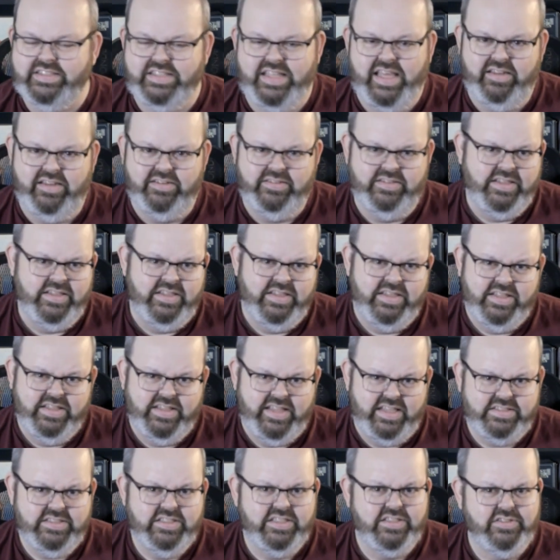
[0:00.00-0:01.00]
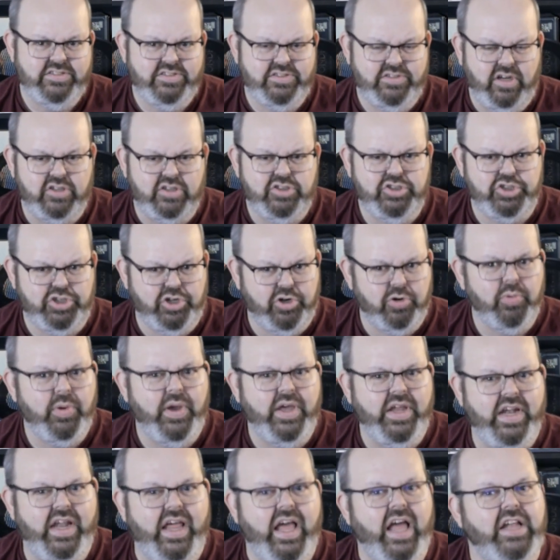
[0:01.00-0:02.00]
That's a sure
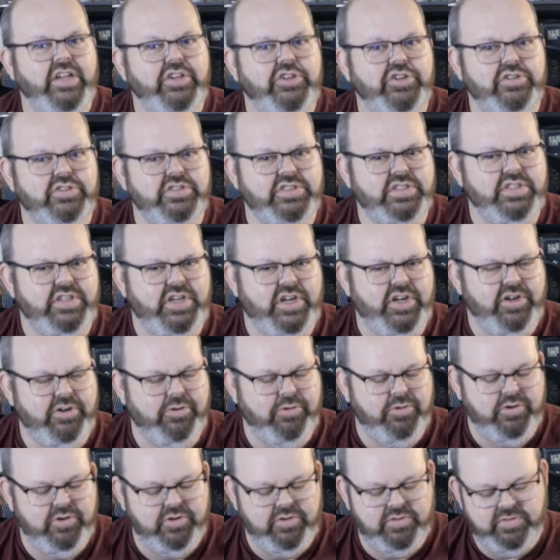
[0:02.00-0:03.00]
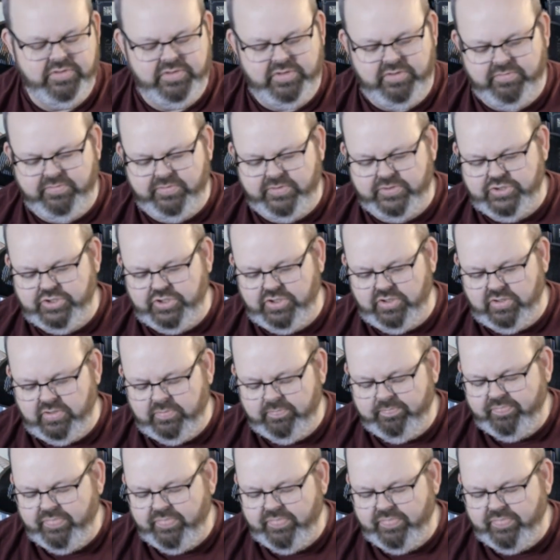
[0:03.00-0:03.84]
way to end your scenario early, for sure.